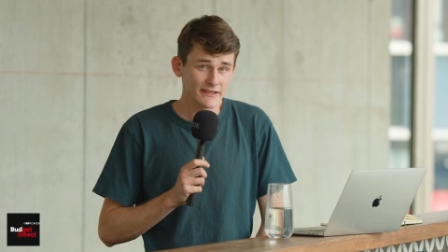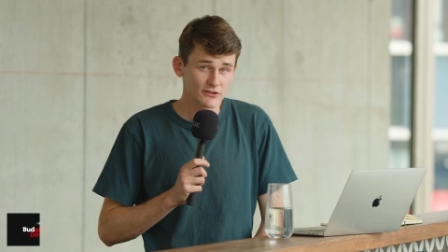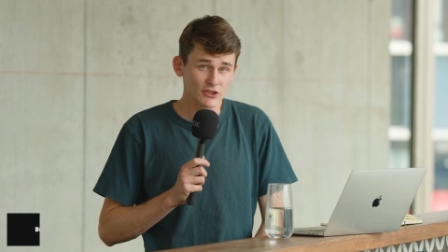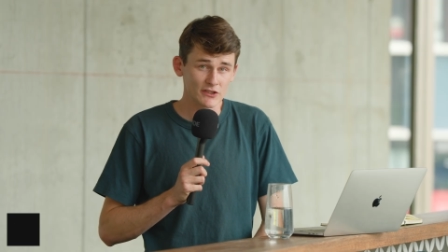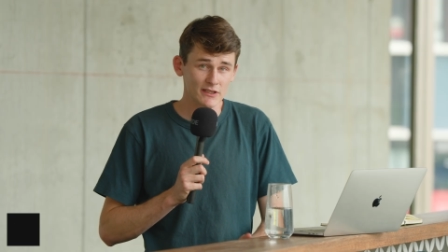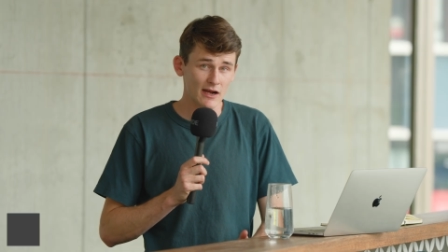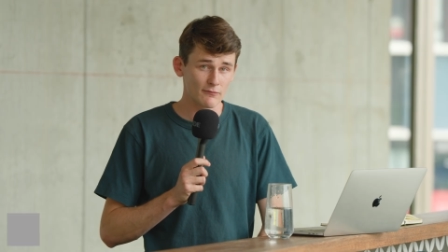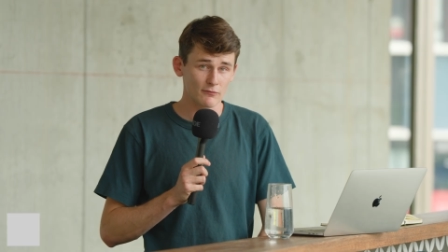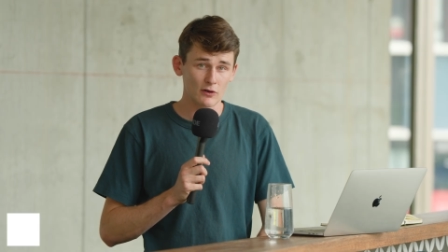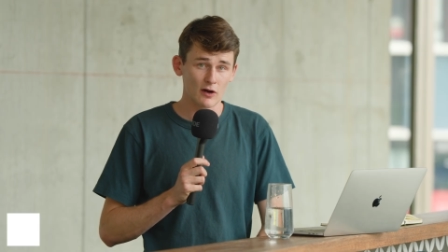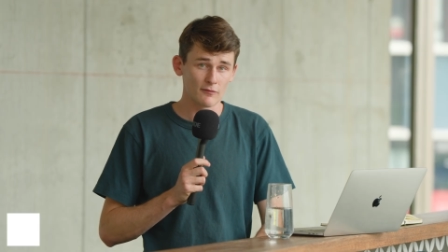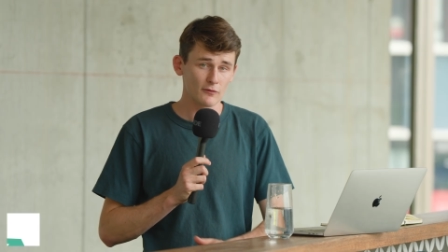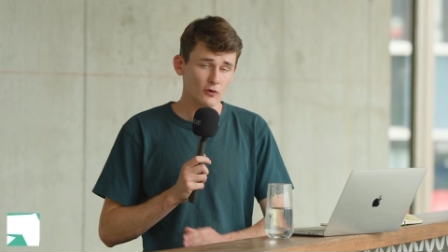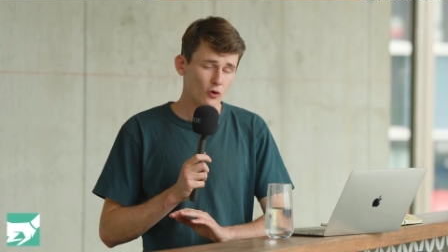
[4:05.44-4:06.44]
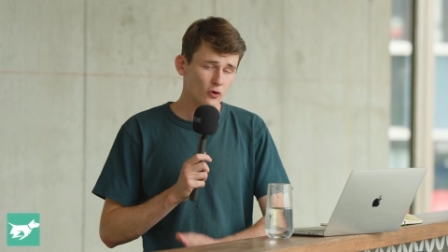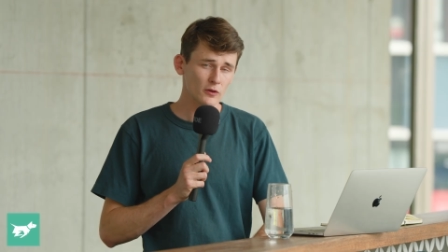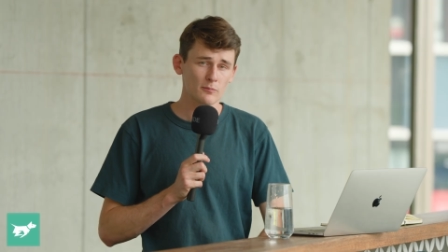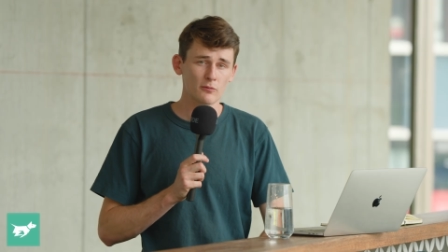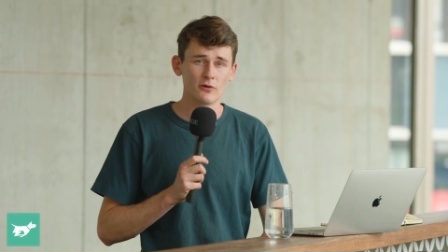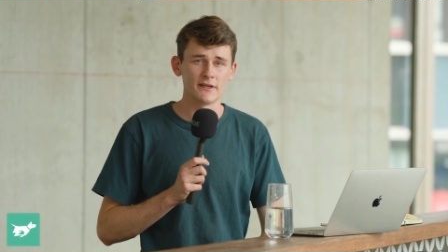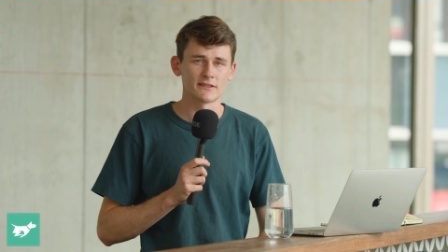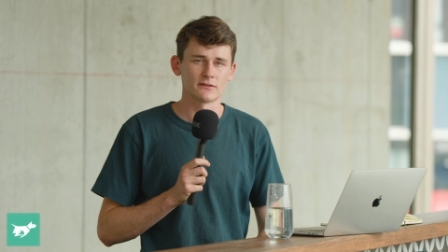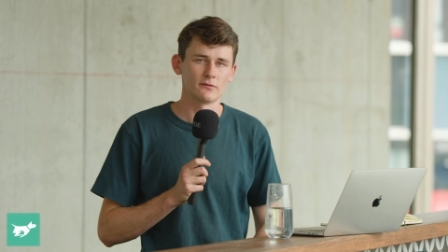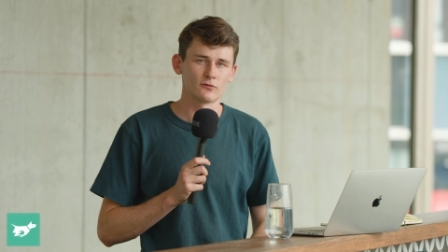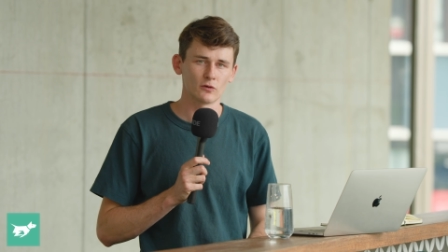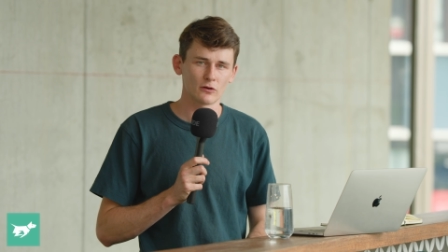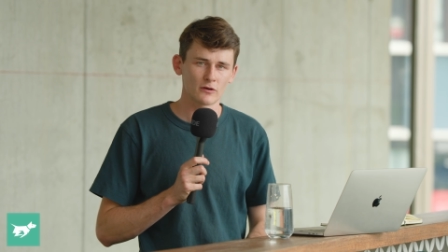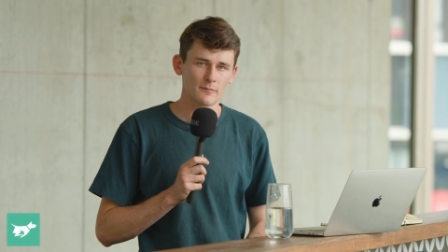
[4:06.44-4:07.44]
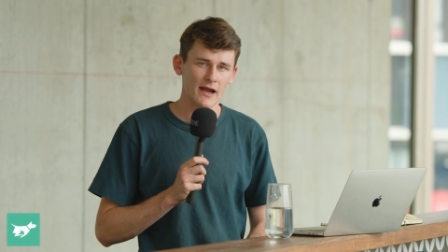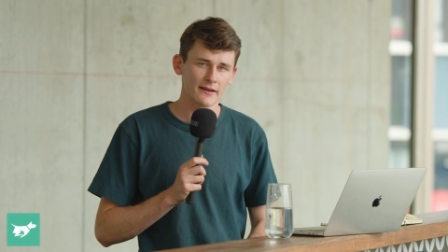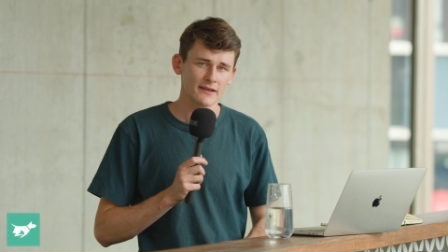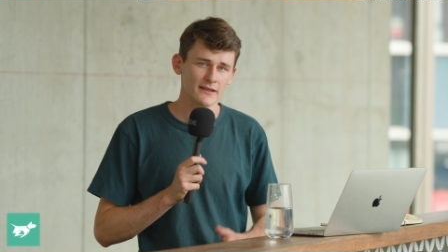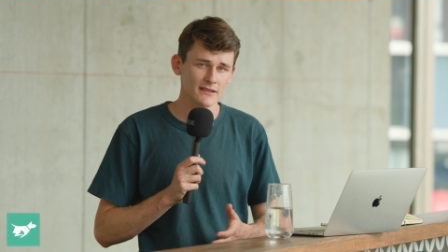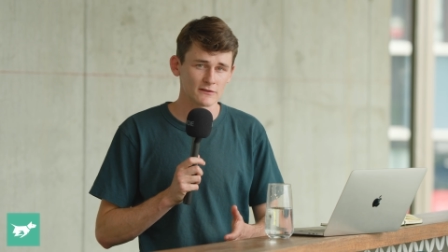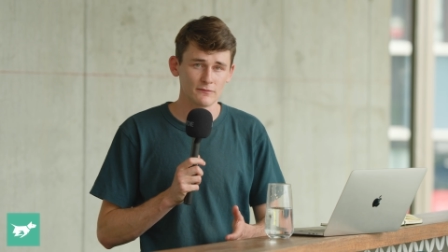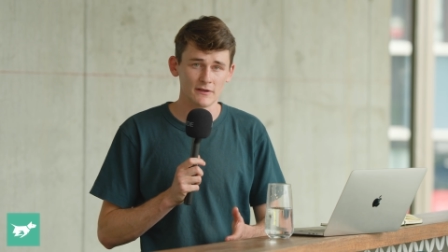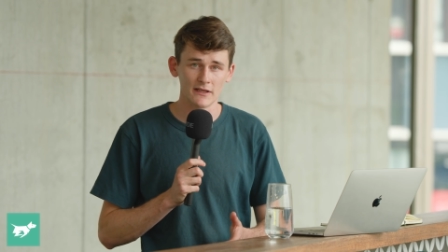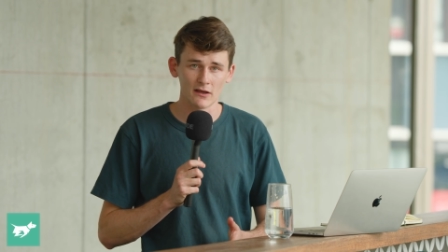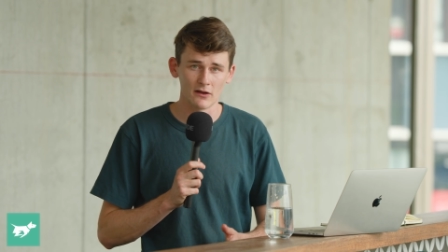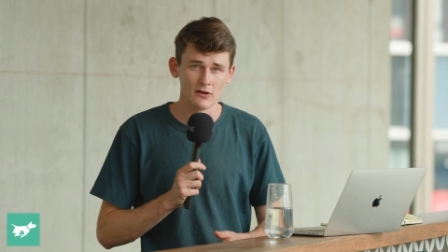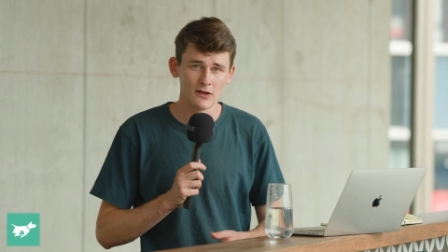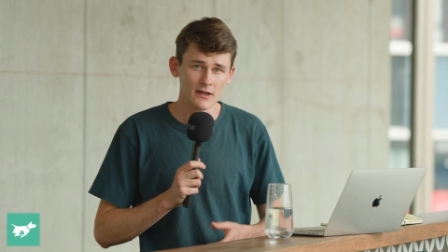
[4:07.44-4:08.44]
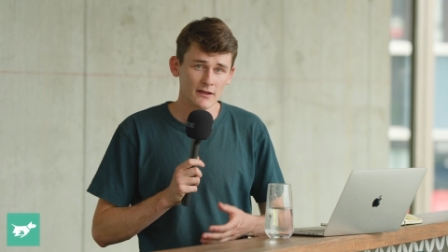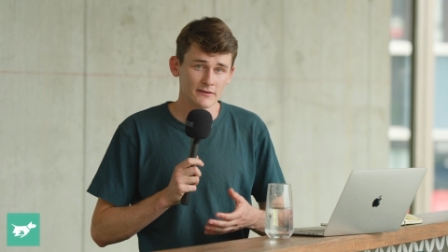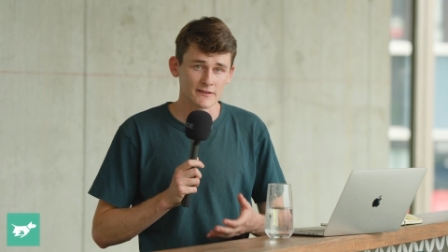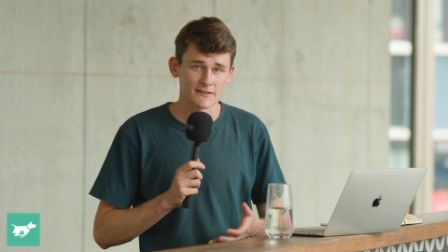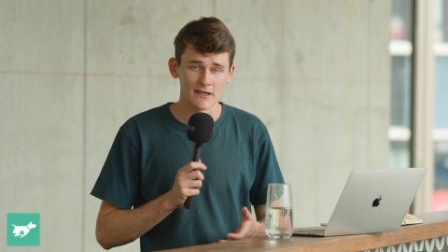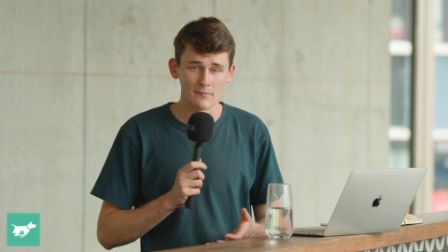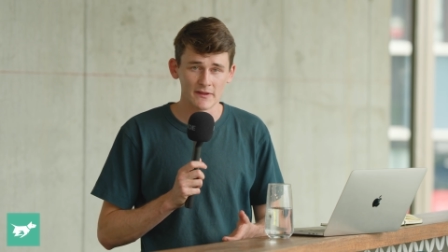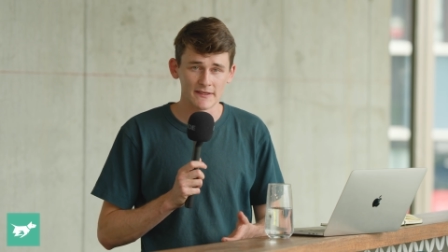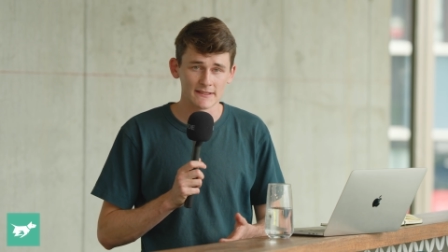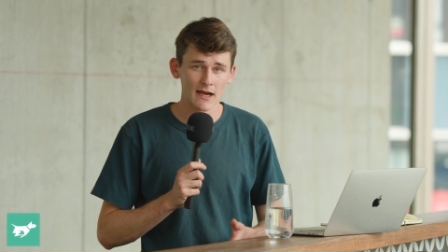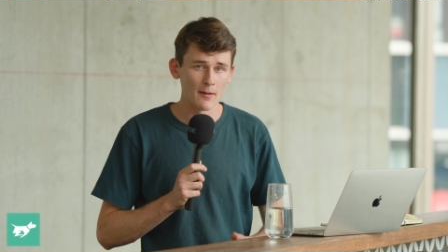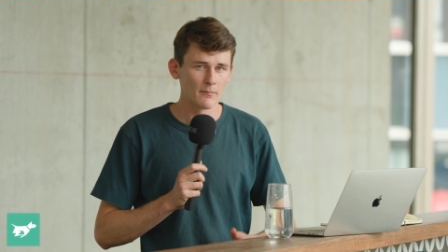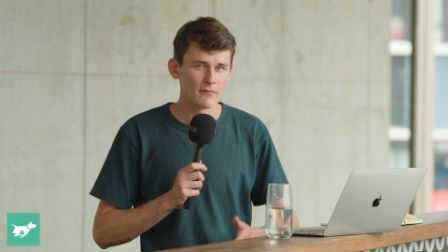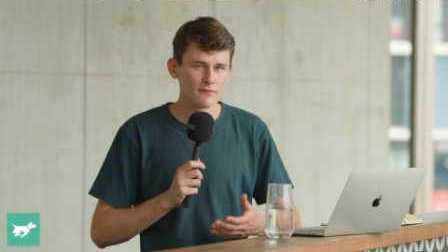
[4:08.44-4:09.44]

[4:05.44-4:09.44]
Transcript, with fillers: let's just cover off all the points that we've talked about in this video to sum this up.